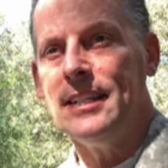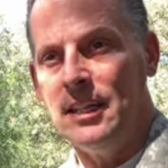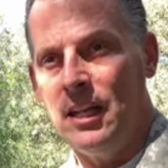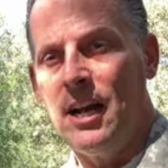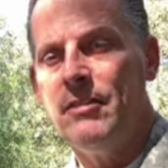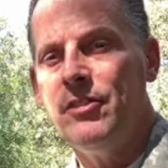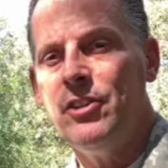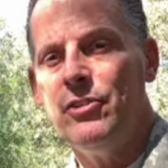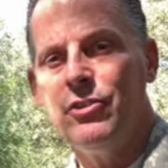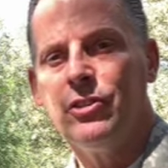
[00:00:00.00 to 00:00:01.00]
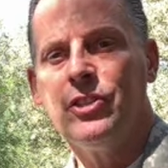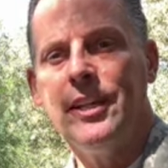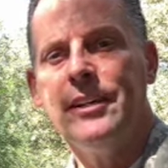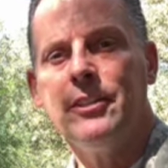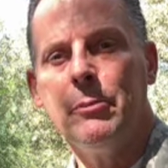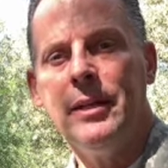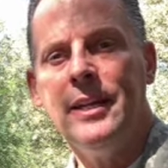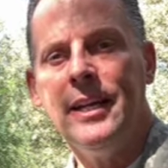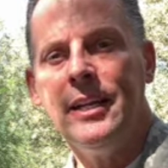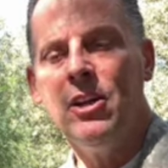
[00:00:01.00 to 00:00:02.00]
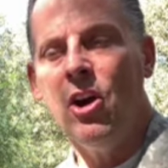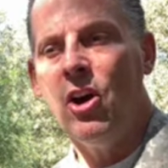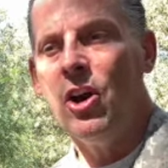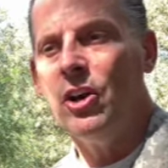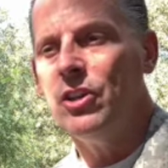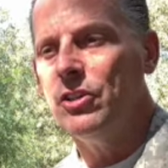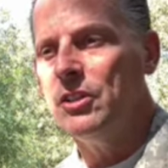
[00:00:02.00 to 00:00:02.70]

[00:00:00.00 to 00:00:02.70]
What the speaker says: it. A lot of the videos you'll see there at the beginning are